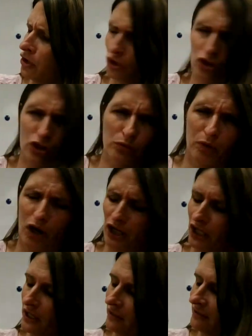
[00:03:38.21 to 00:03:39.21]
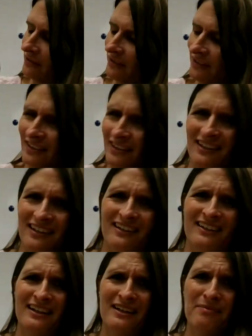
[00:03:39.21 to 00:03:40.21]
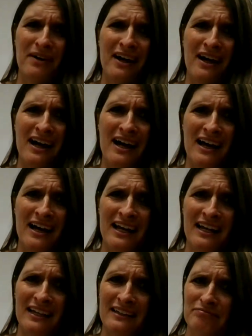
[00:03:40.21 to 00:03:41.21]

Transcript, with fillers: Goodbye again. Goodbye.